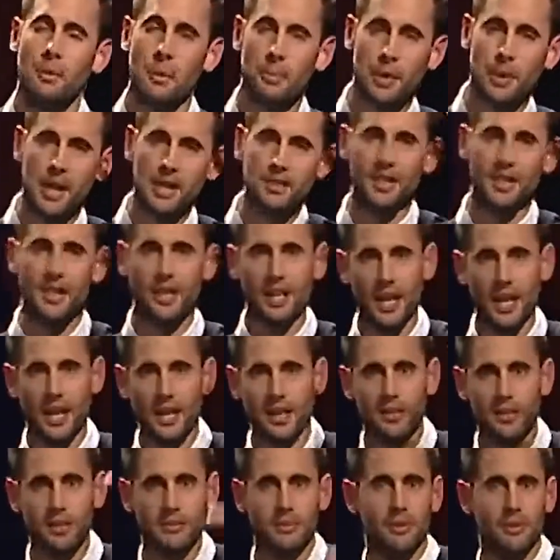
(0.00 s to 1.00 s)
my brain's like,
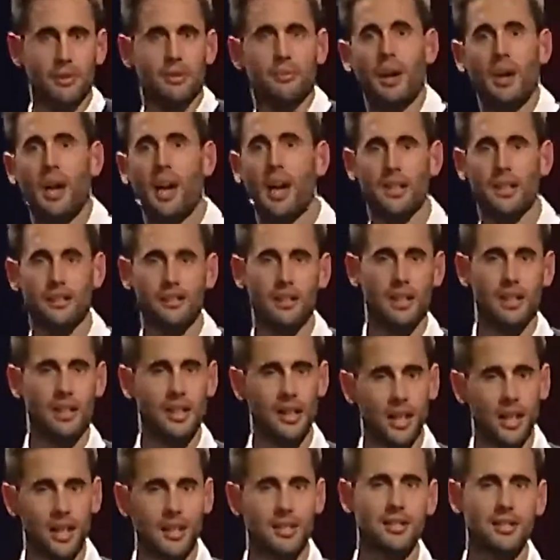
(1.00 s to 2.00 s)
yes. My heart's like,
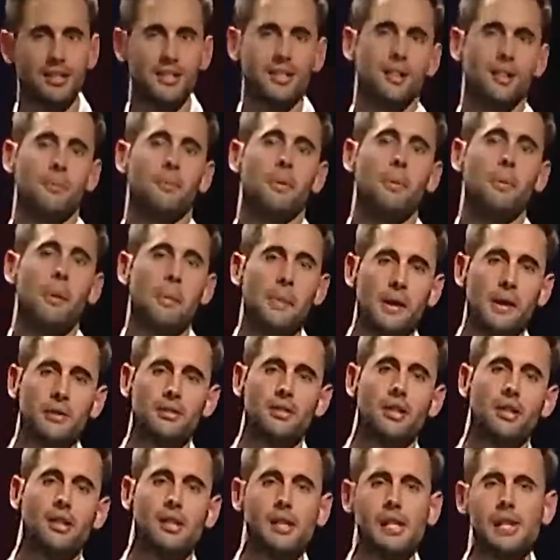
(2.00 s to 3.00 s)
yes. And my
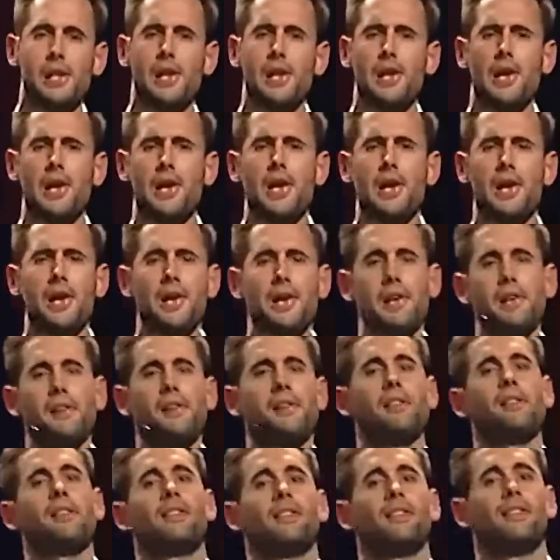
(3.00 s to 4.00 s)
mouth's like, yeah,
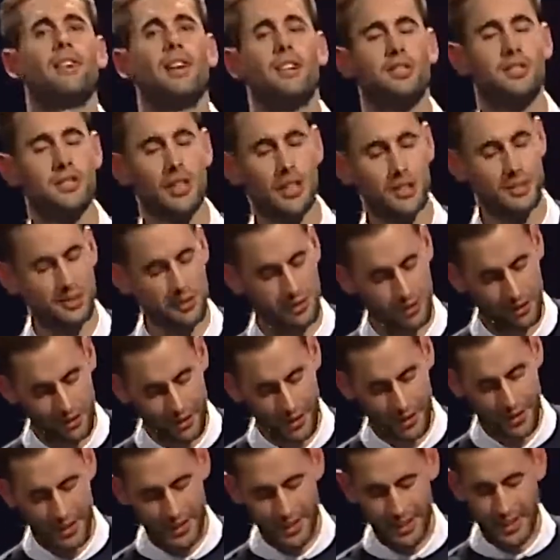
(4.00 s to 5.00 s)
I trust
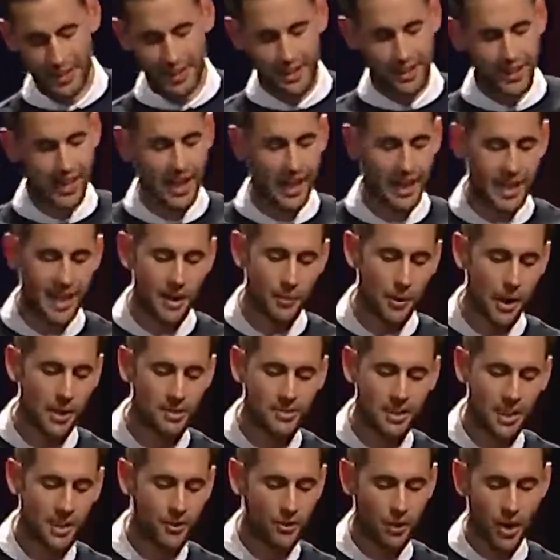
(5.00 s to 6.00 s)
you. And
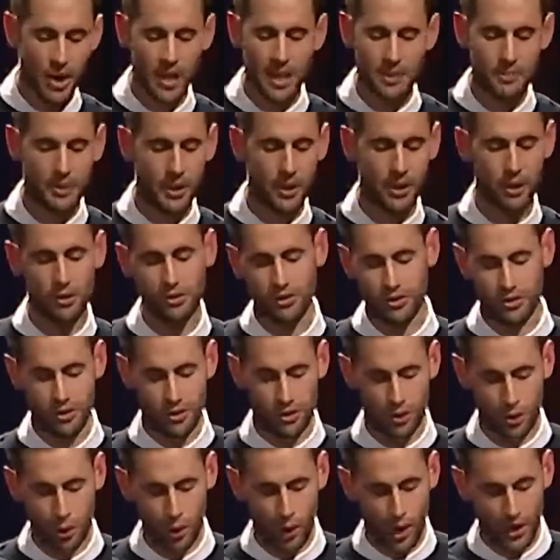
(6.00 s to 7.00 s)
anyway, I started writing in my
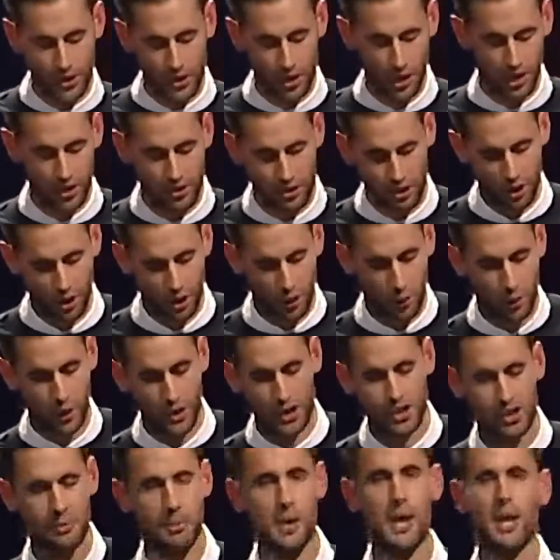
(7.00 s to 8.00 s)
notes, do I trust God,
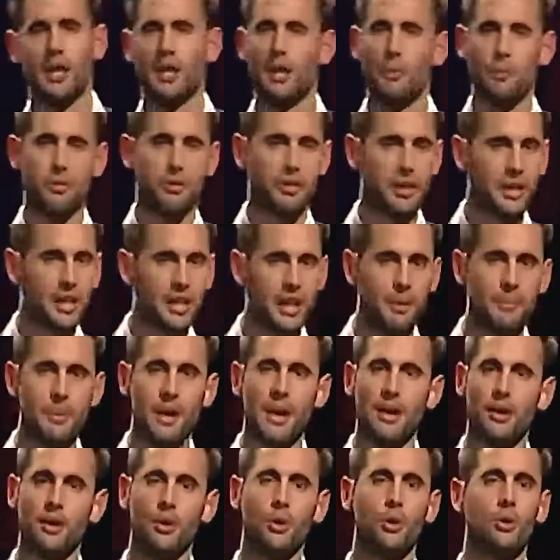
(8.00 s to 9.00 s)
question mark. And I'm thinking
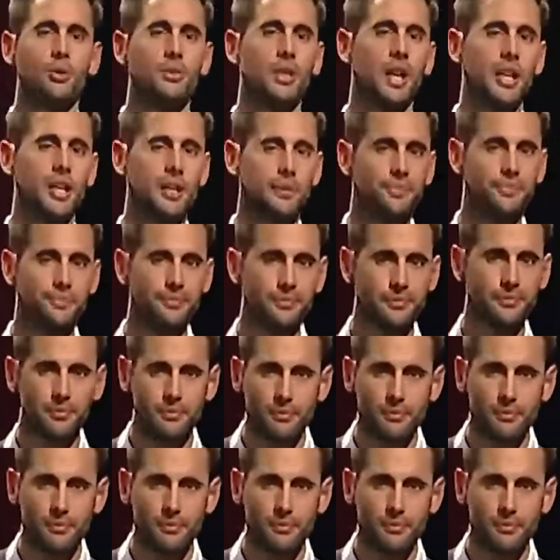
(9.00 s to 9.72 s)
about it all day.